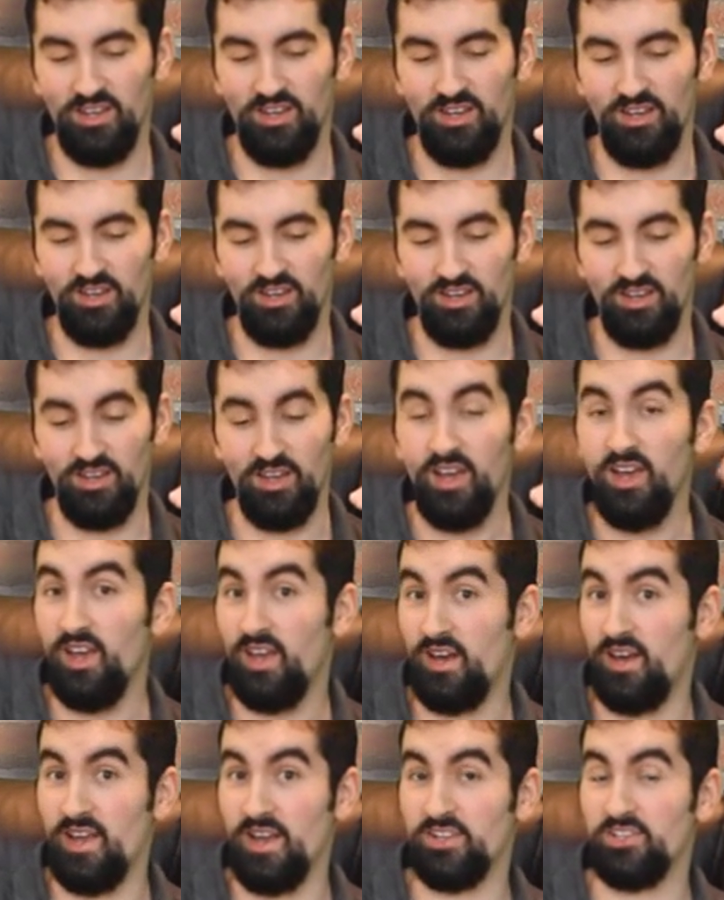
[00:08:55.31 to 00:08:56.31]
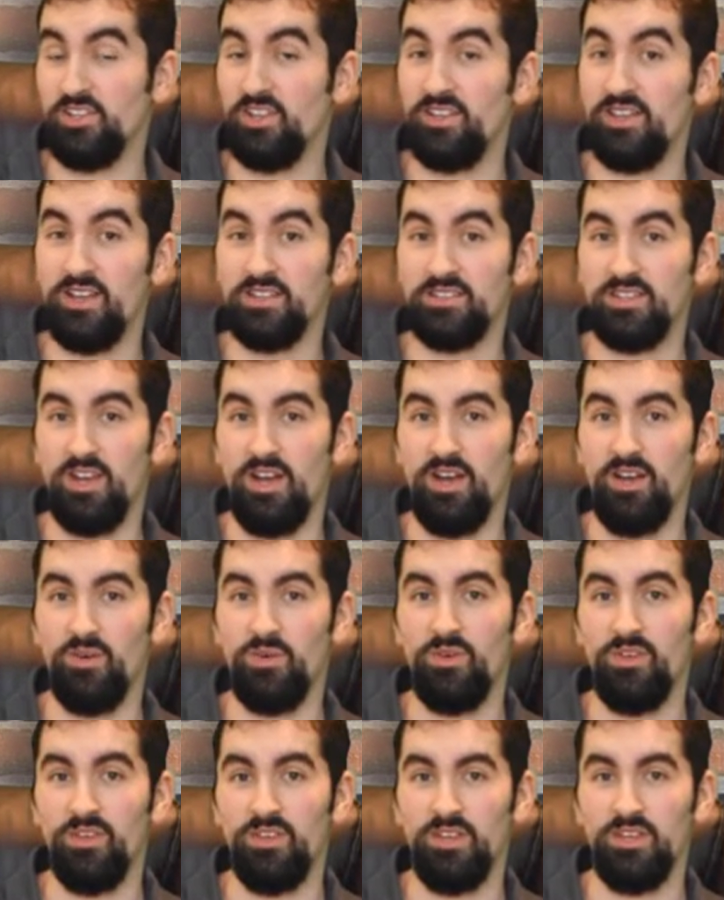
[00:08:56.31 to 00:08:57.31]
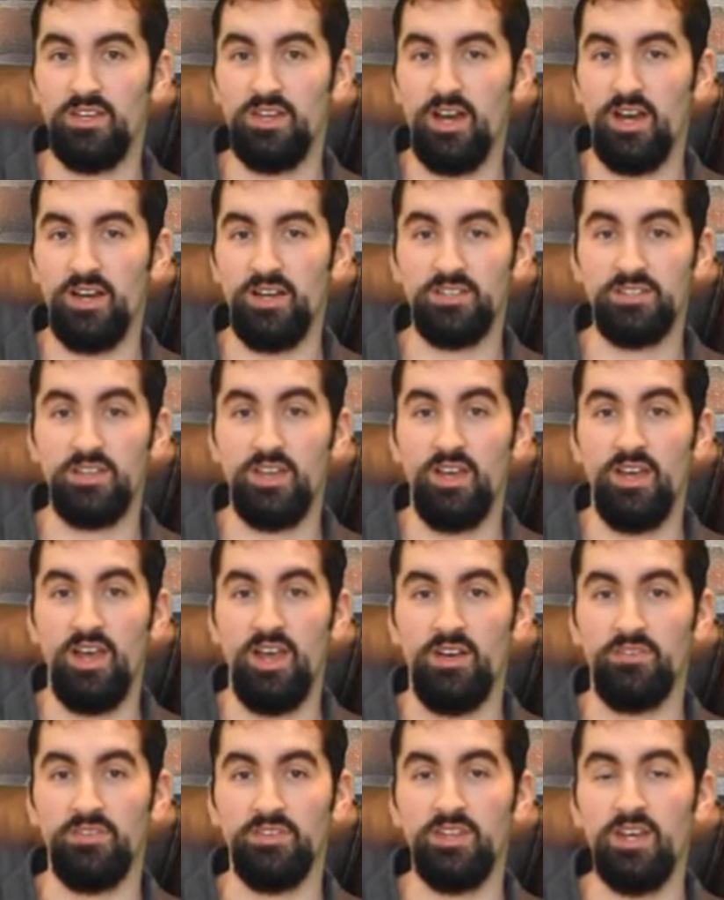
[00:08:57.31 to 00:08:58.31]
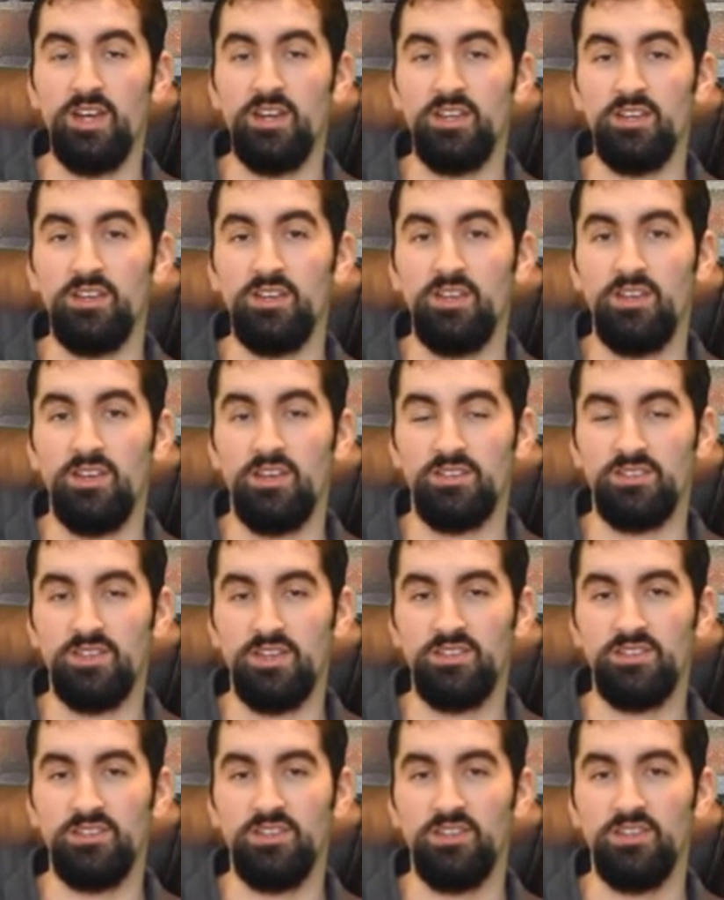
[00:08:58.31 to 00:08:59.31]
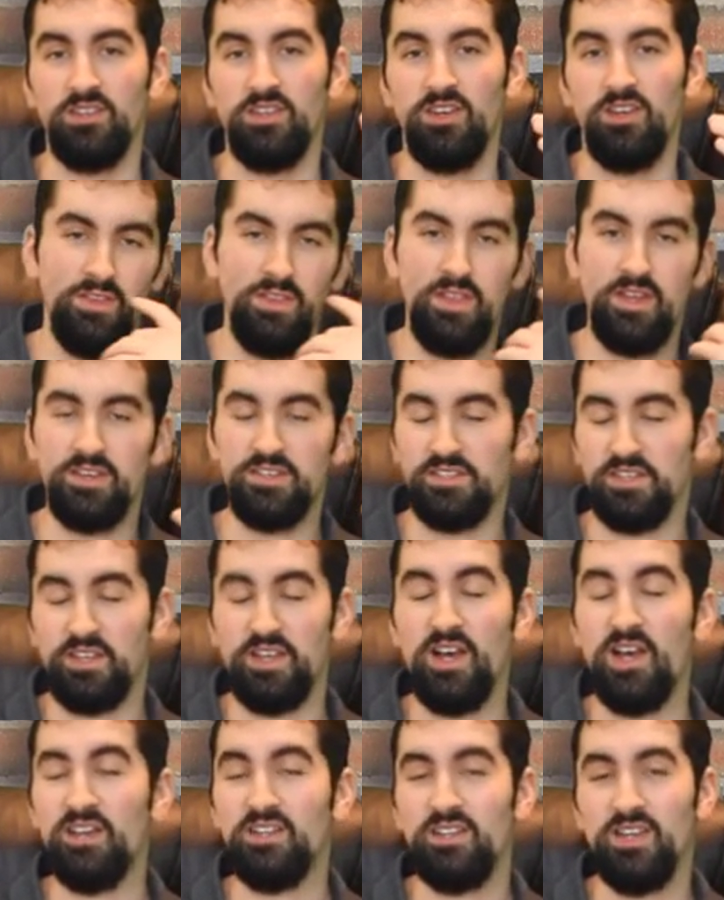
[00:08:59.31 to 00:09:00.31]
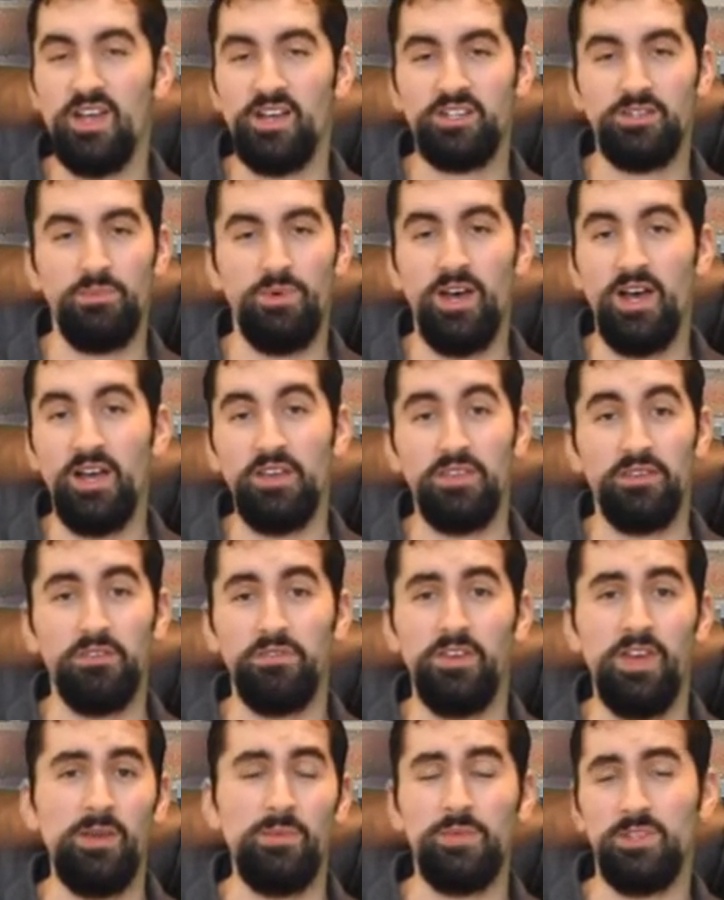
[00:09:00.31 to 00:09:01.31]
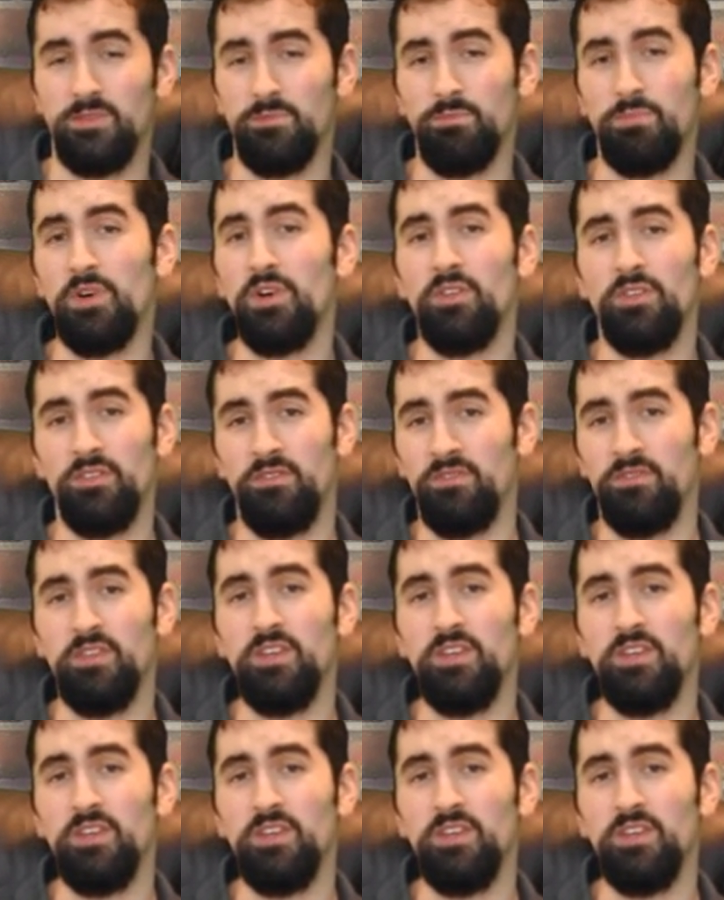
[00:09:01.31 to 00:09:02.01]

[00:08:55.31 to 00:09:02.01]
And actually that's how the goddess Aphrodite existed. That is the context behind the famous Birth of